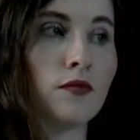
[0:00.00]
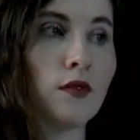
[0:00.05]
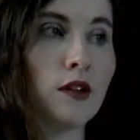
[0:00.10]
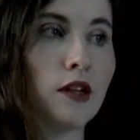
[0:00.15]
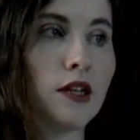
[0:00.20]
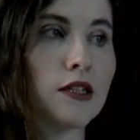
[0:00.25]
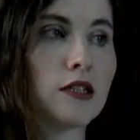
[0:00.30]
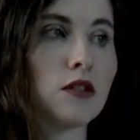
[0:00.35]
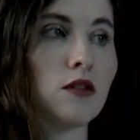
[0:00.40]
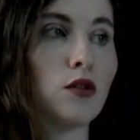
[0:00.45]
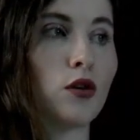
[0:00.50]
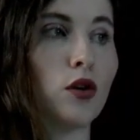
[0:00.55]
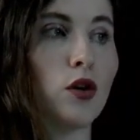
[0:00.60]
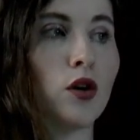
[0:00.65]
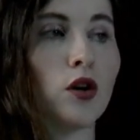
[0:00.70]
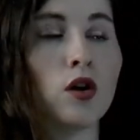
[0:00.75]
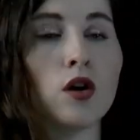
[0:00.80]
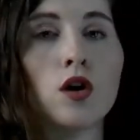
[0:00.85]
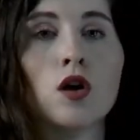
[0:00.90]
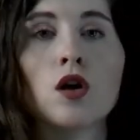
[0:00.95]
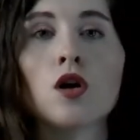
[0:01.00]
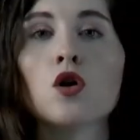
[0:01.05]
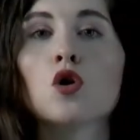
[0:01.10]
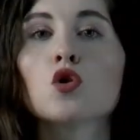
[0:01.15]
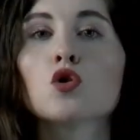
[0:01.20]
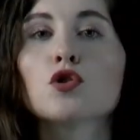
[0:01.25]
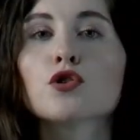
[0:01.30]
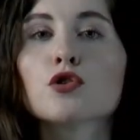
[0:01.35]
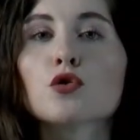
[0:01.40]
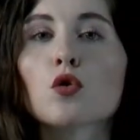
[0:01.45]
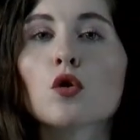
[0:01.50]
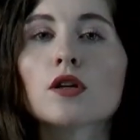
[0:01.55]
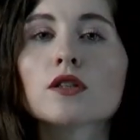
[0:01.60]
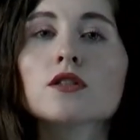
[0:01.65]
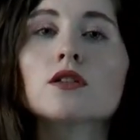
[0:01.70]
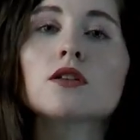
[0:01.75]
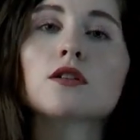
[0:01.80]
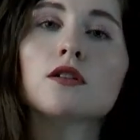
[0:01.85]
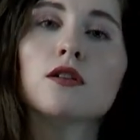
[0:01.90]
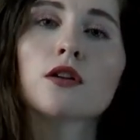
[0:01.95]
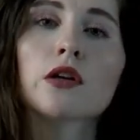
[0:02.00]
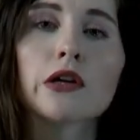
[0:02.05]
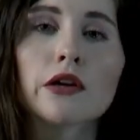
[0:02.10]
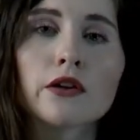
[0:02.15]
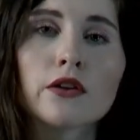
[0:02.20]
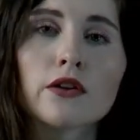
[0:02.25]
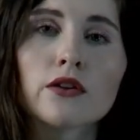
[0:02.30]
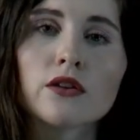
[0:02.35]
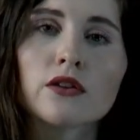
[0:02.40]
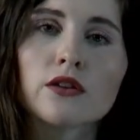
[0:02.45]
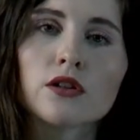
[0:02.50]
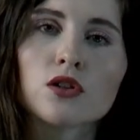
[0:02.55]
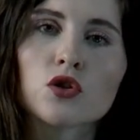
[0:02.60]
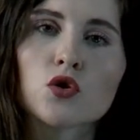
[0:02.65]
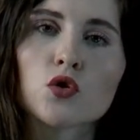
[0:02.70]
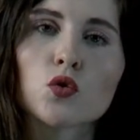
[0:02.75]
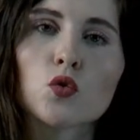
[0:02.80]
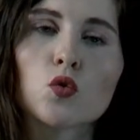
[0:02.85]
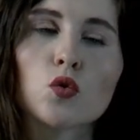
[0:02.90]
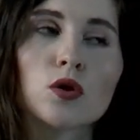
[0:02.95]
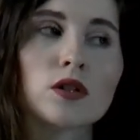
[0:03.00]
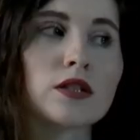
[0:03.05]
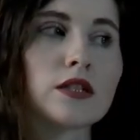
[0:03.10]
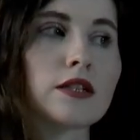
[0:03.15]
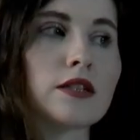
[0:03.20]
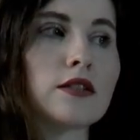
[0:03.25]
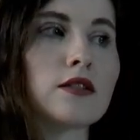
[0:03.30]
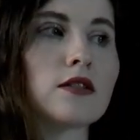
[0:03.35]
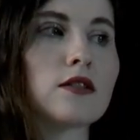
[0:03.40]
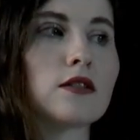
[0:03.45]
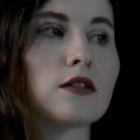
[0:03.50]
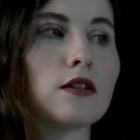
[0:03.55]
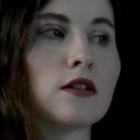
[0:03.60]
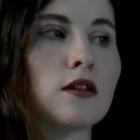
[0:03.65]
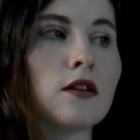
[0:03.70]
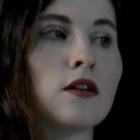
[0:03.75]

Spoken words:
Let's look. Short, the shortest.